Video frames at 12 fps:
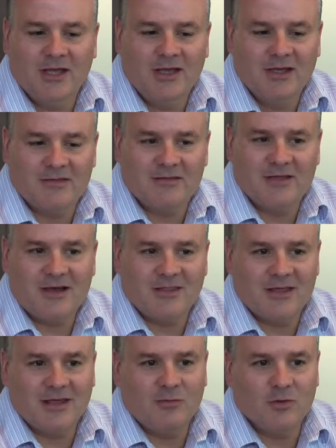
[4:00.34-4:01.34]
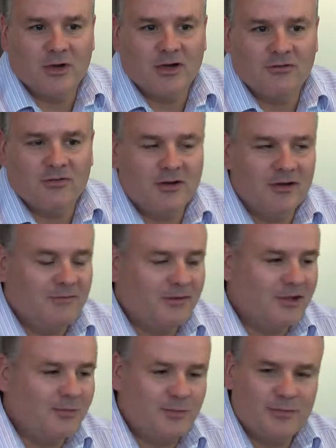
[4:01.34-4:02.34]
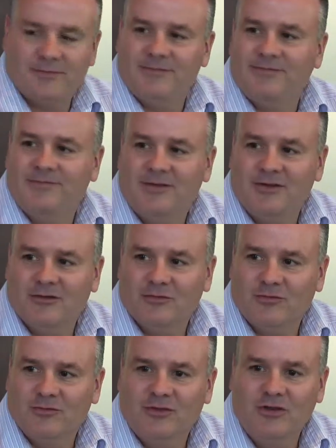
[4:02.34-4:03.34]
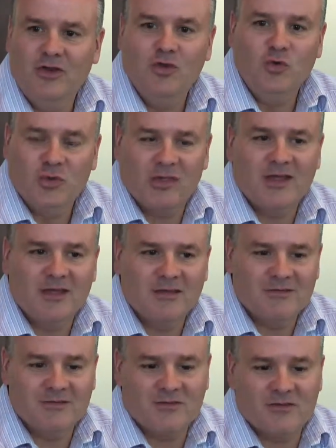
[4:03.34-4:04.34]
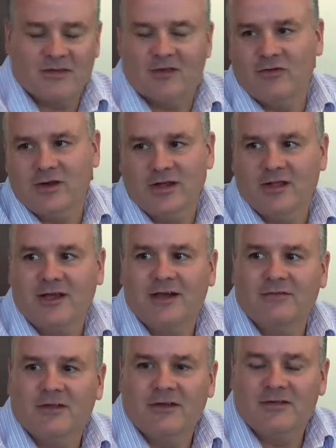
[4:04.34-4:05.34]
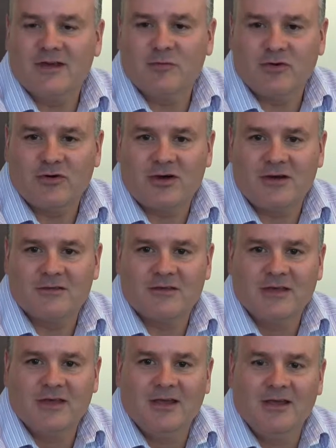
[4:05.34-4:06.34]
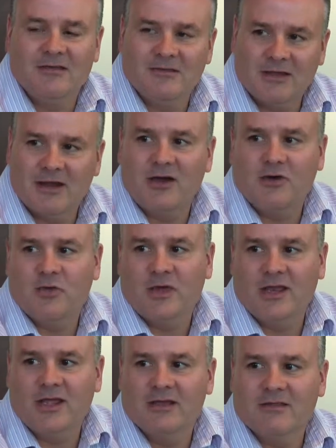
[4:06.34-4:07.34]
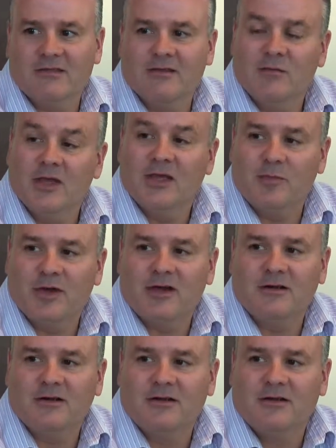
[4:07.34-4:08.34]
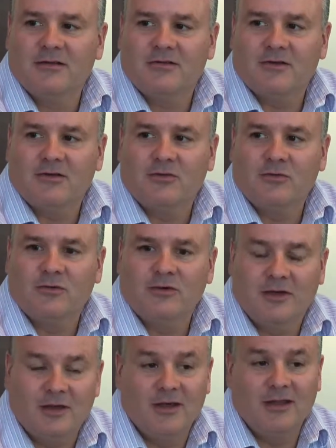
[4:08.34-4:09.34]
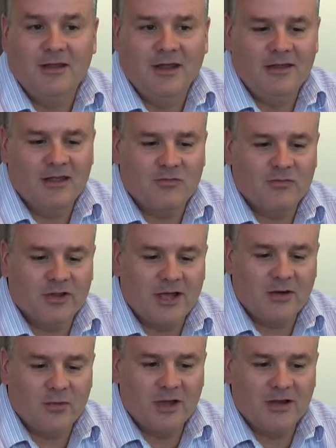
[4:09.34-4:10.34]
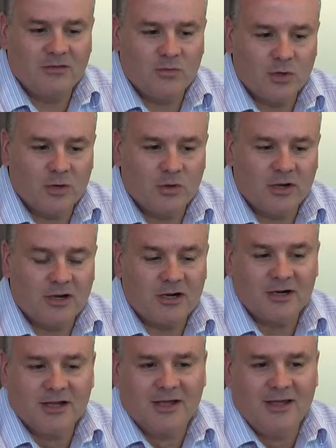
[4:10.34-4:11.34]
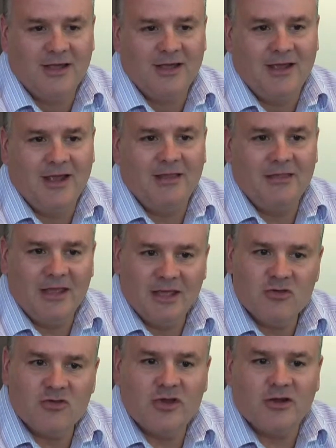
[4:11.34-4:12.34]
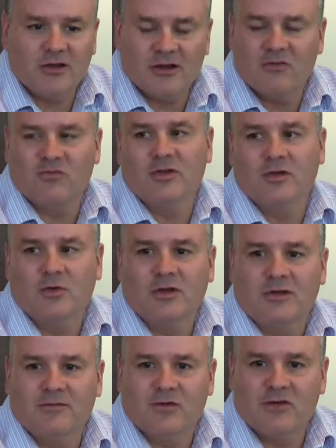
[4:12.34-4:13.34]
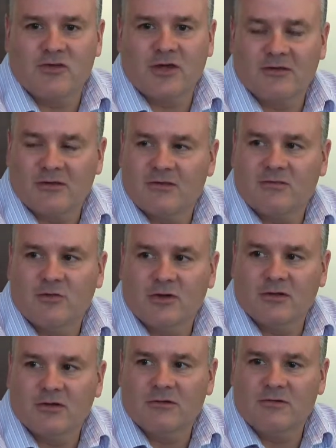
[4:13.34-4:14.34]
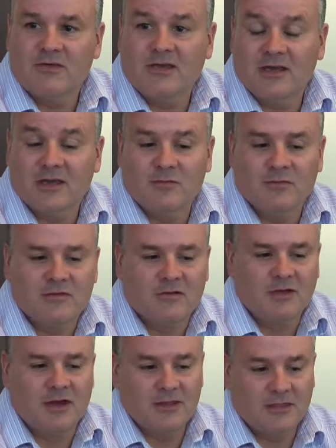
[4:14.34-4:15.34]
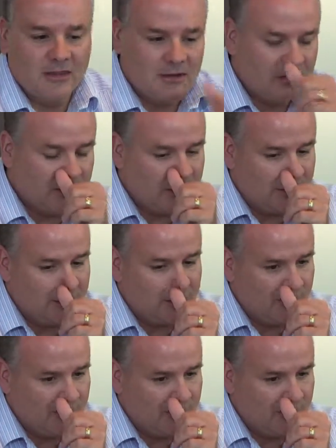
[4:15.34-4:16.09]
it's not that we're out trying to develop, new things. It's just everyday life that he's come across and said, how can we enhance it and make it better? So, and that's really how we got to where we are. And the engineering is really what differentiates us from other CMs, I think, in